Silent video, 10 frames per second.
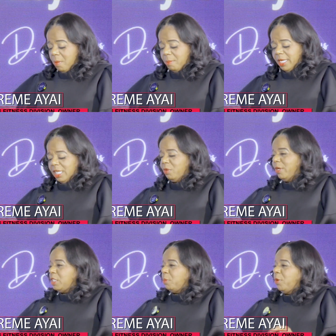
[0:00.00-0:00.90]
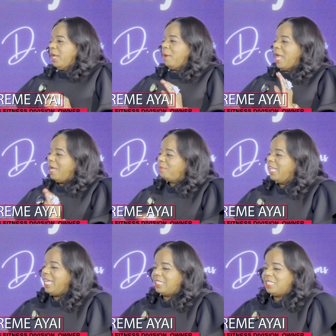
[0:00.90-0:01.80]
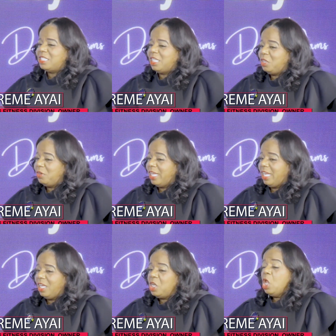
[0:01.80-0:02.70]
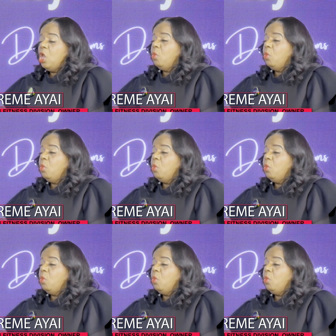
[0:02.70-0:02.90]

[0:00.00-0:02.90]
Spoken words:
But anyway, Supreme, I'm glad to see you again.